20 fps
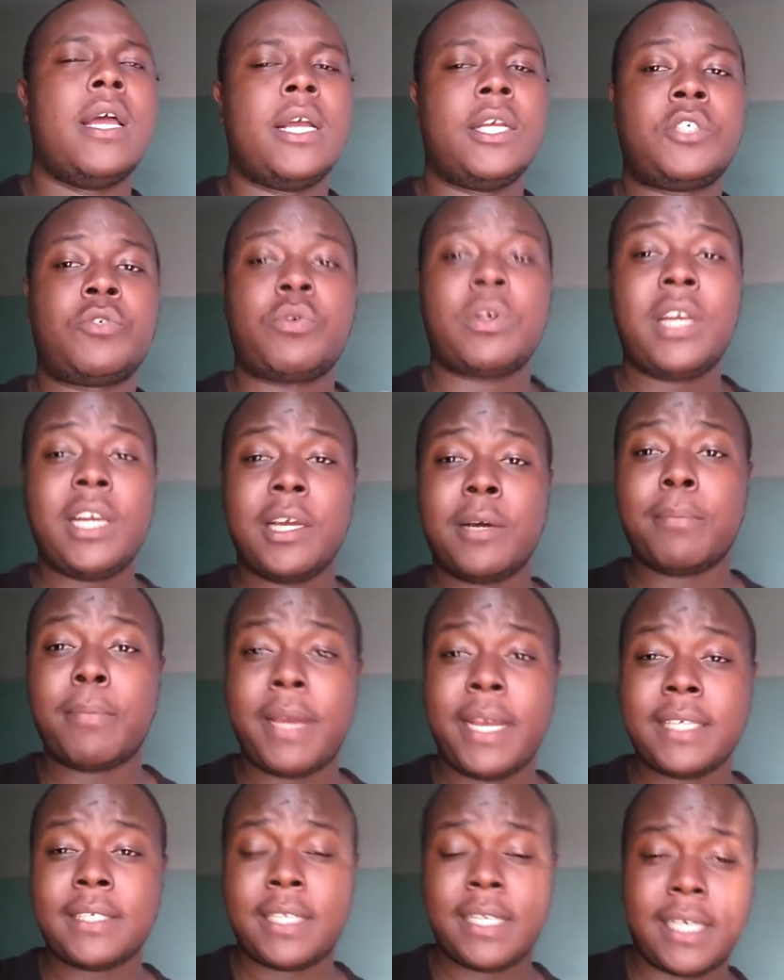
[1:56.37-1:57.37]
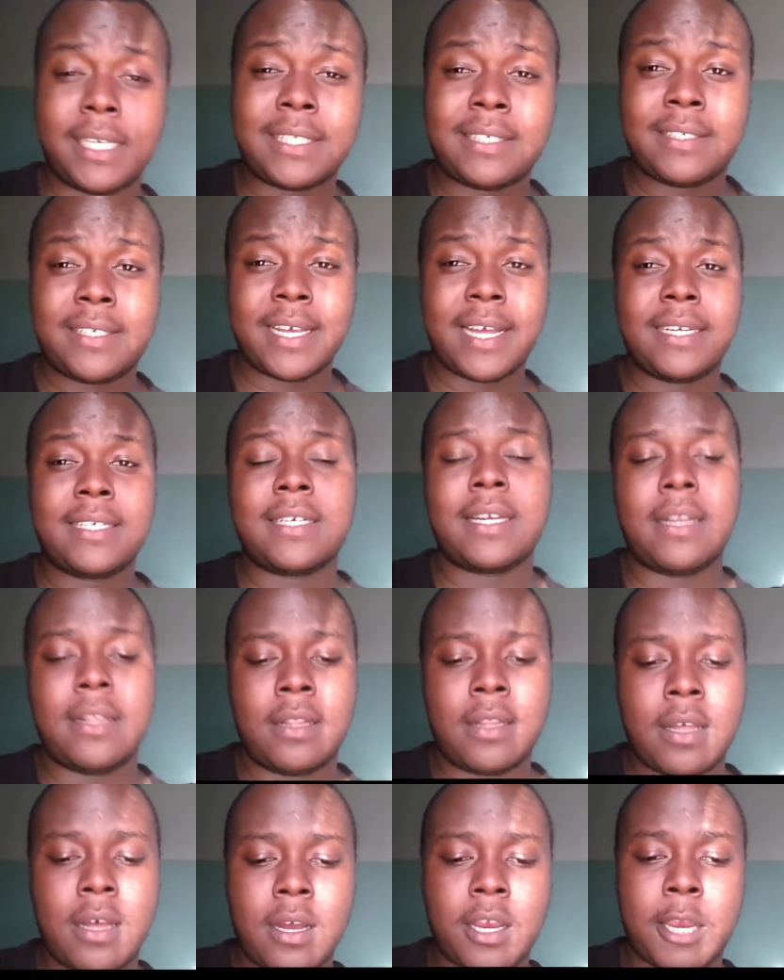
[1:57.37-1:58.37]
It's really amazing. It's set
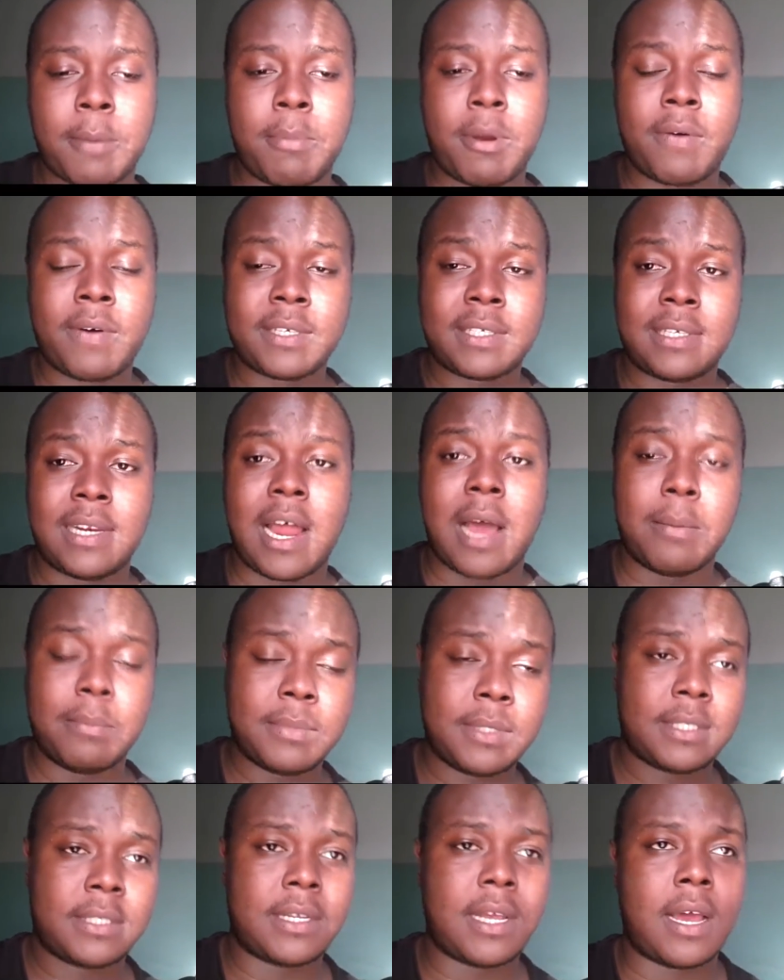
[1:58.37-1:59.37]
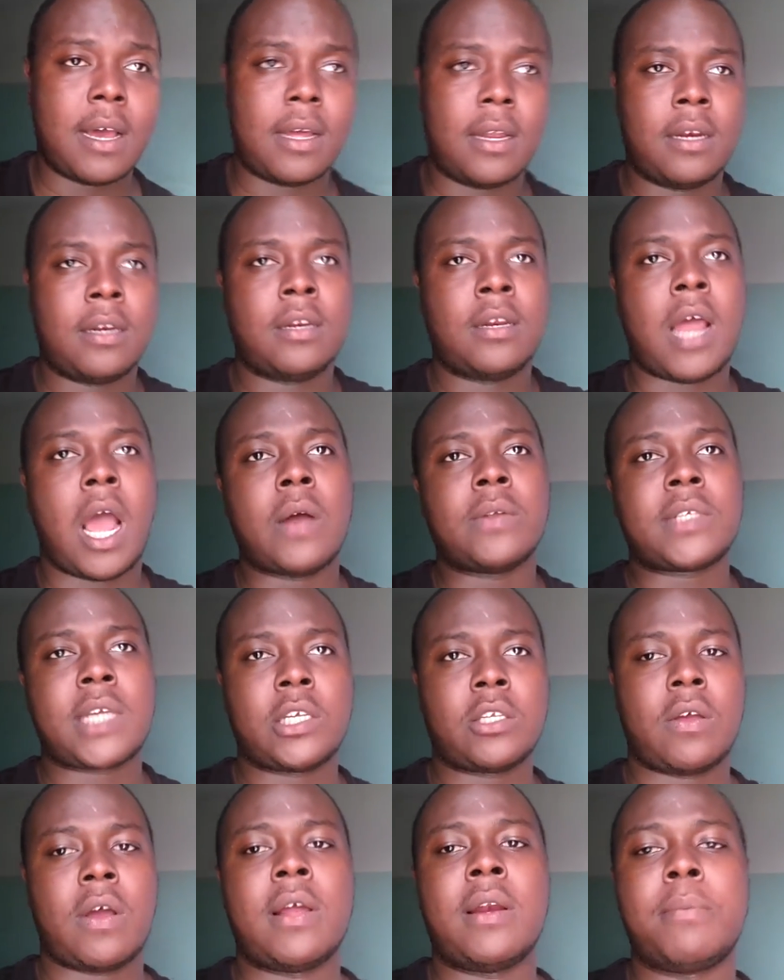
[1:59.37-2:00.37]
in the Kibera slums and
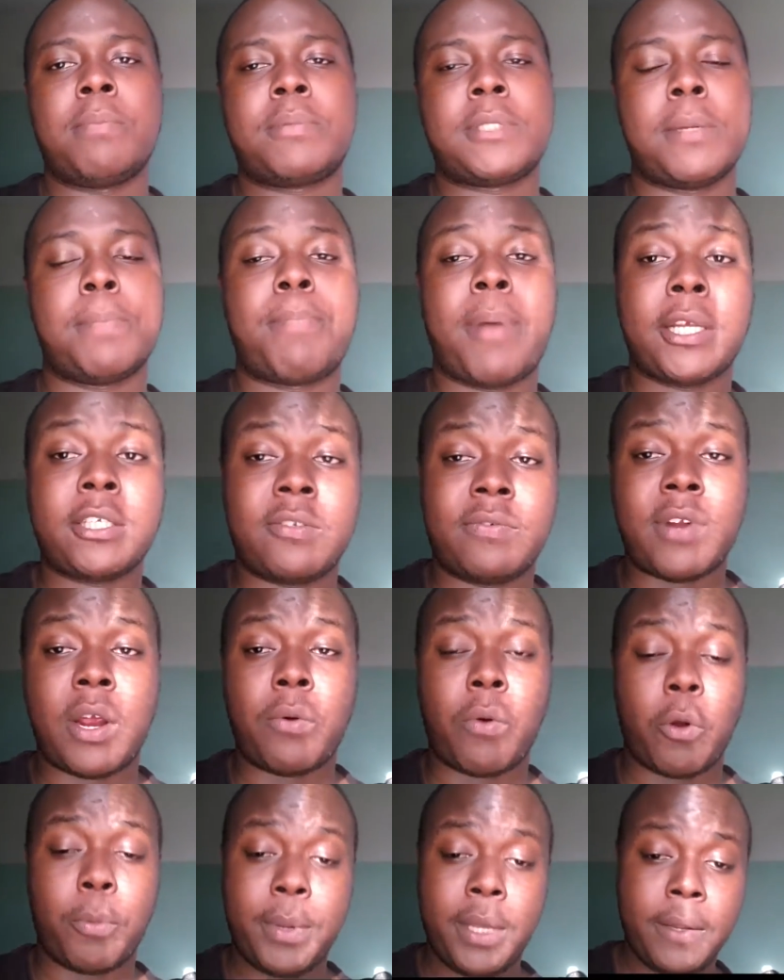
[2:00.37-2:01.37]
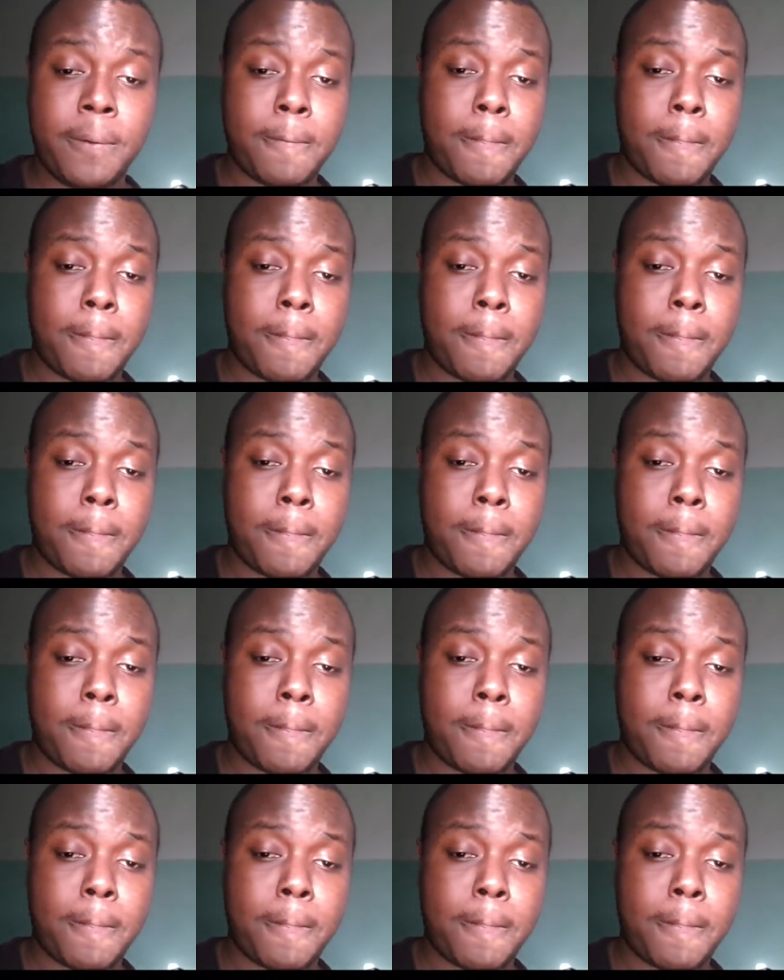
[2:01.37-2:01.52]
and some parts of Nairobi.